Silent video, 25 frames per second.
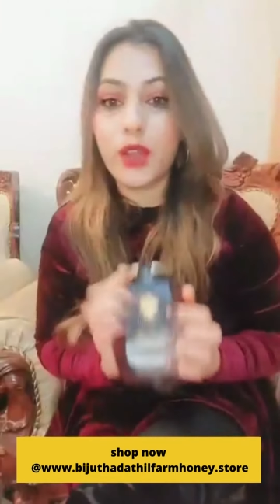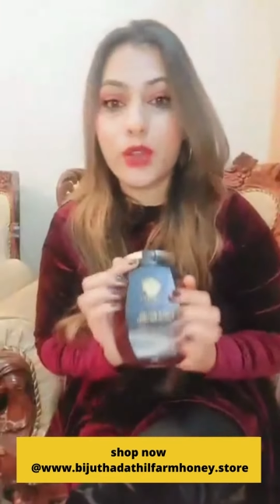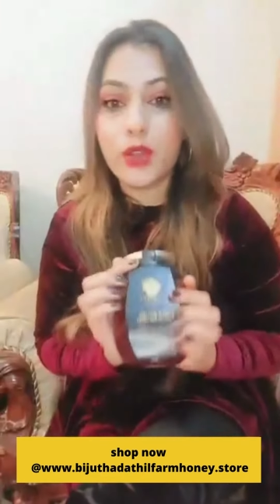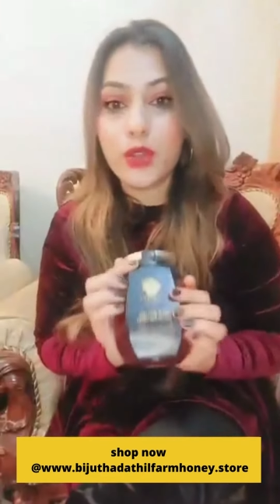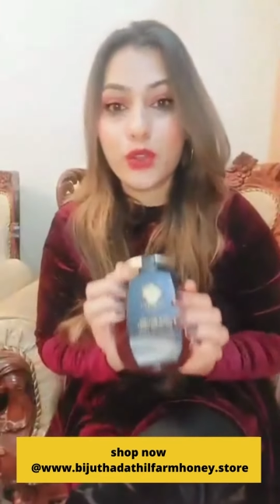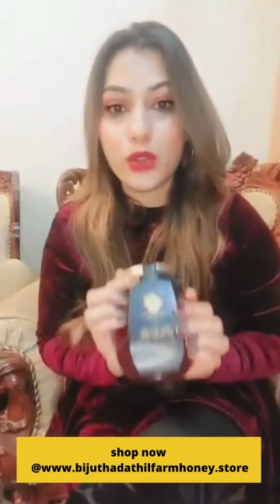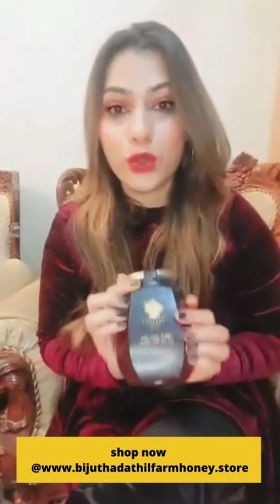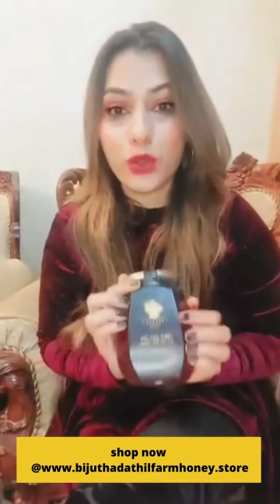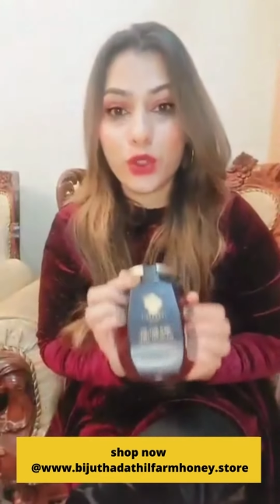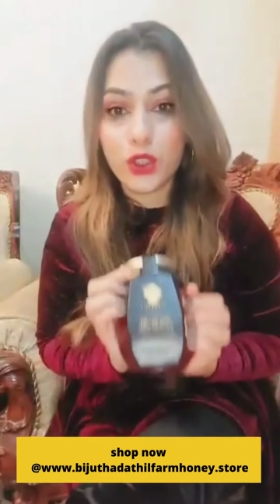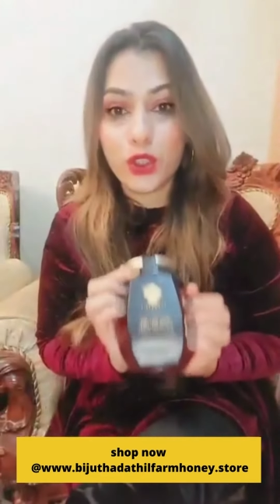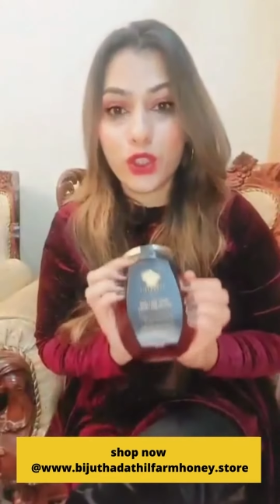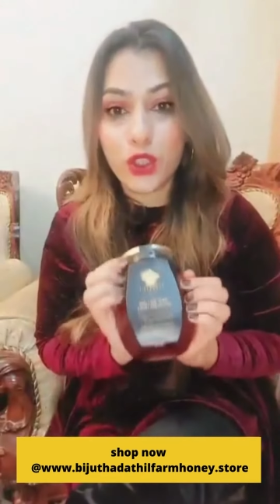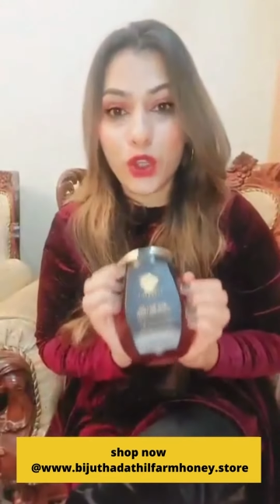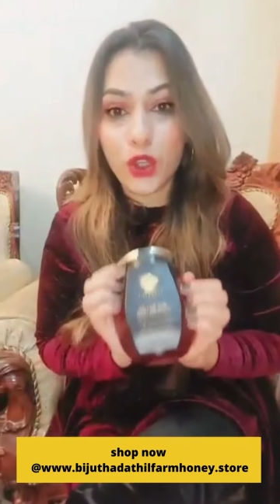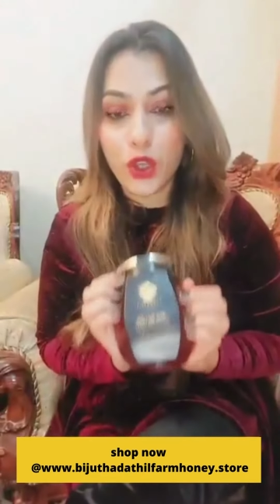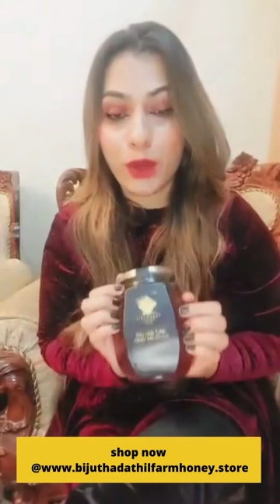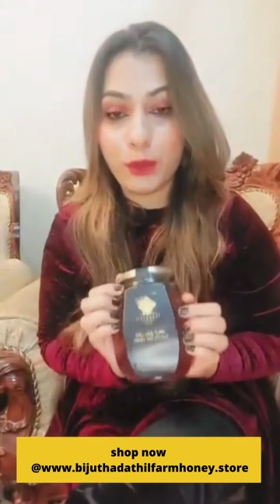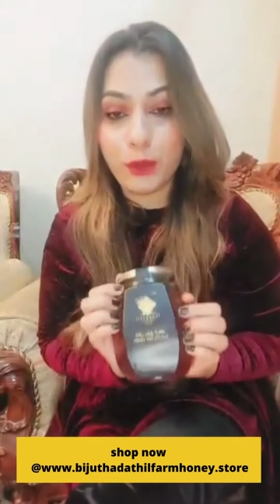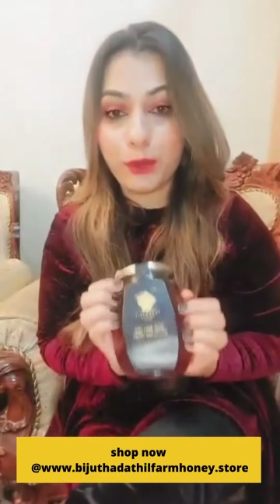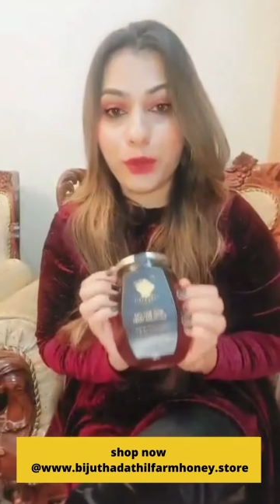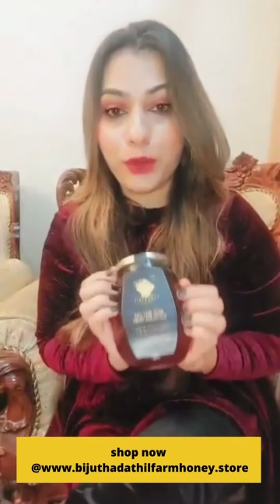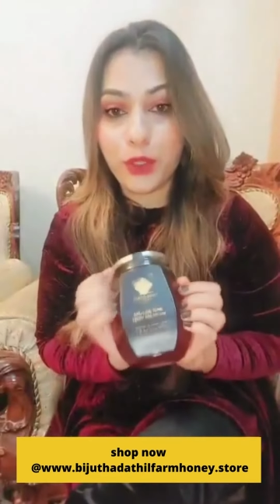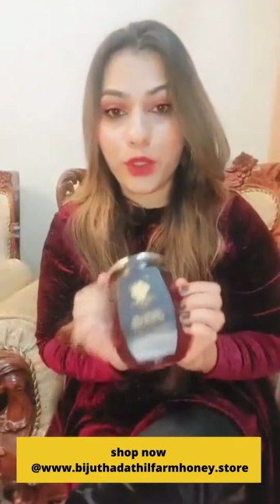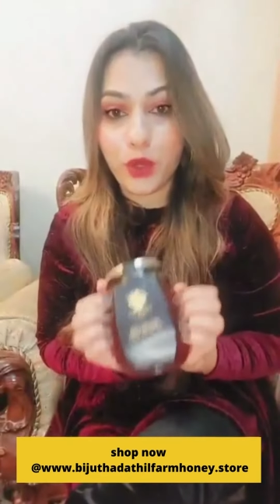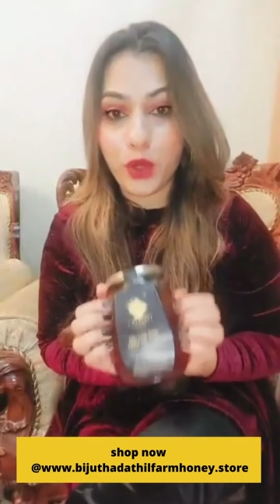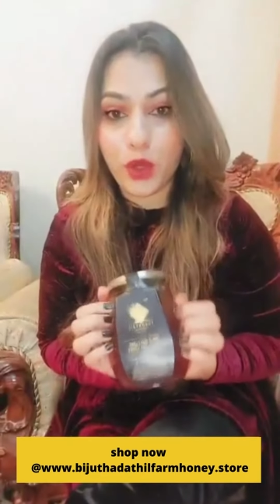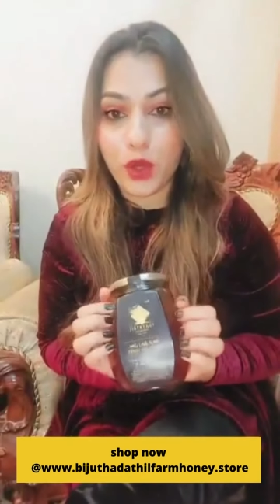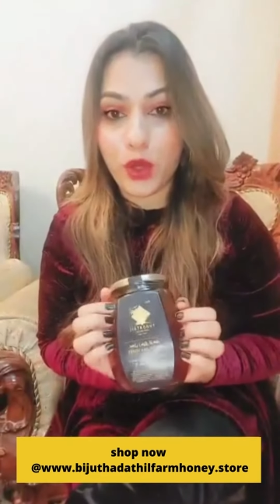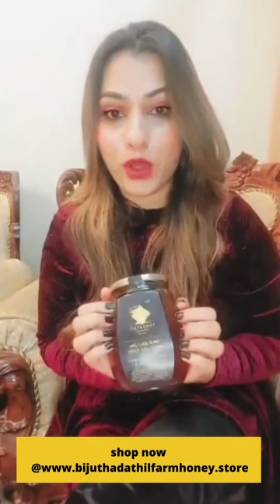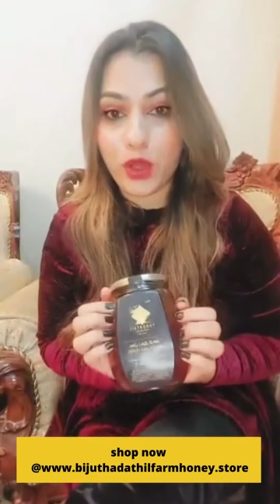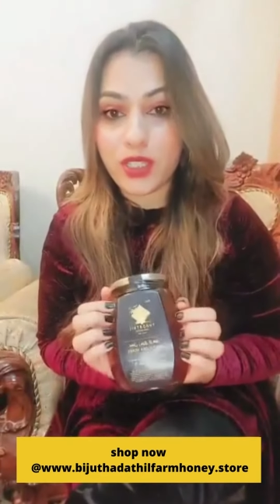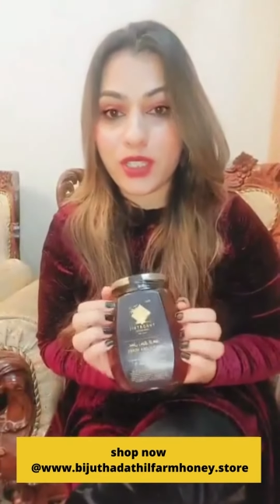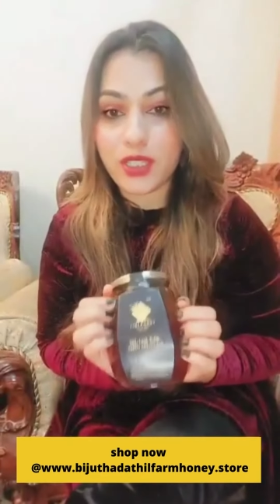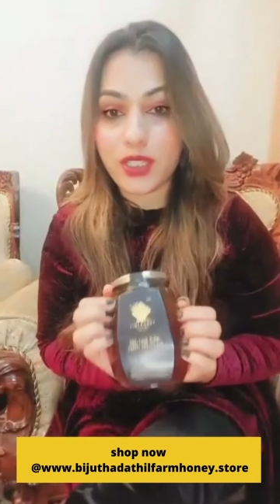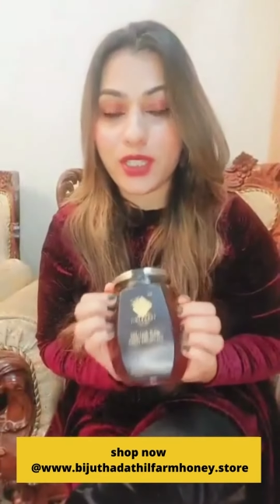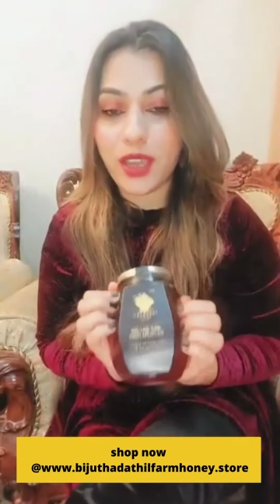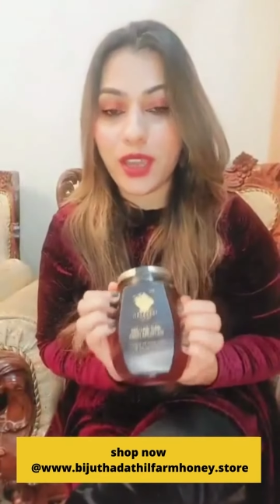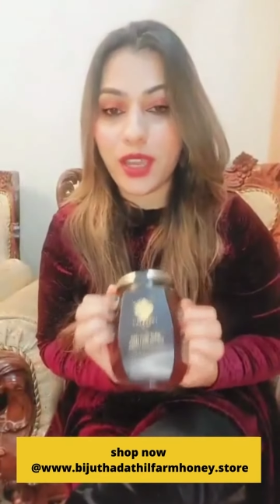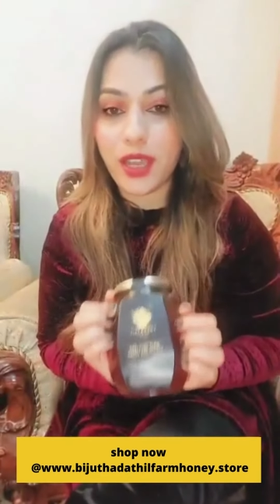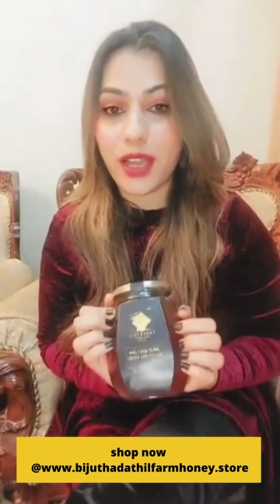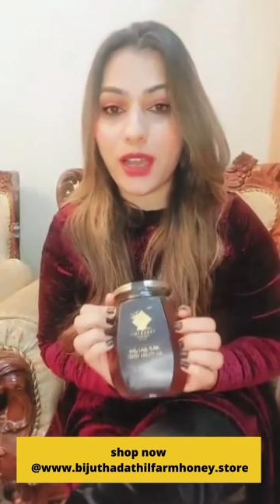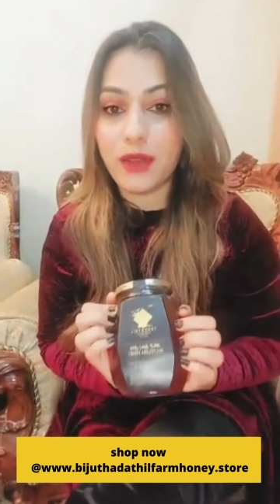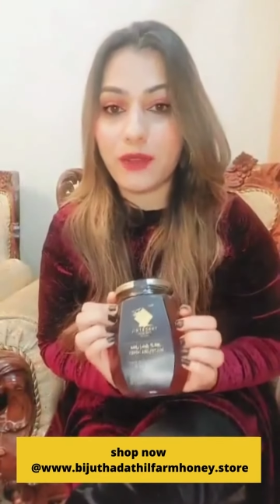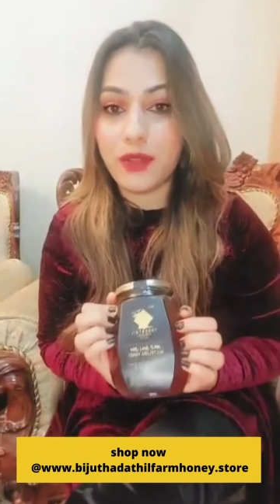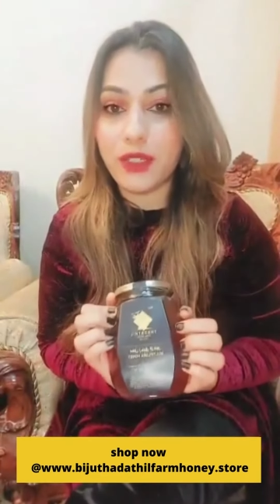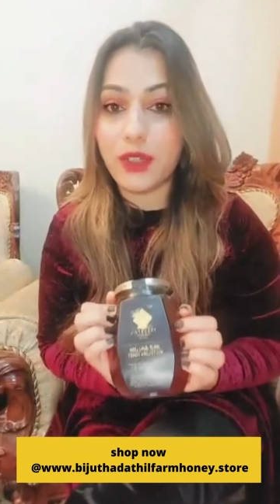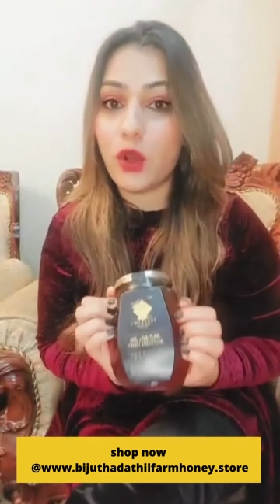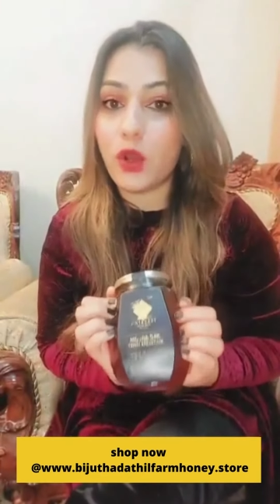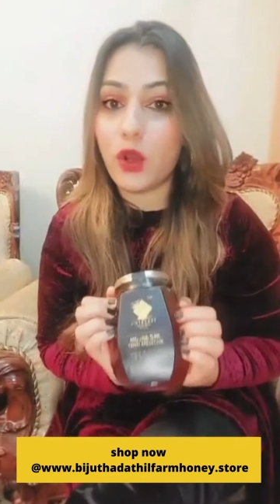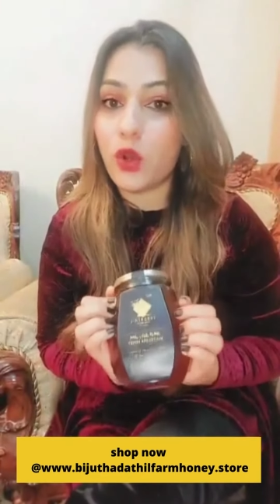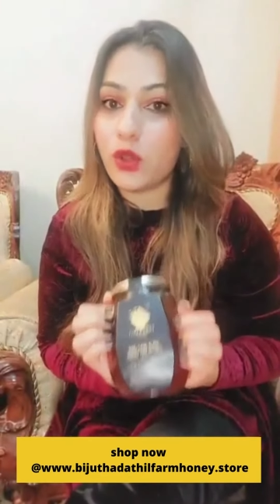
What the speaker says: So shop yours, they have an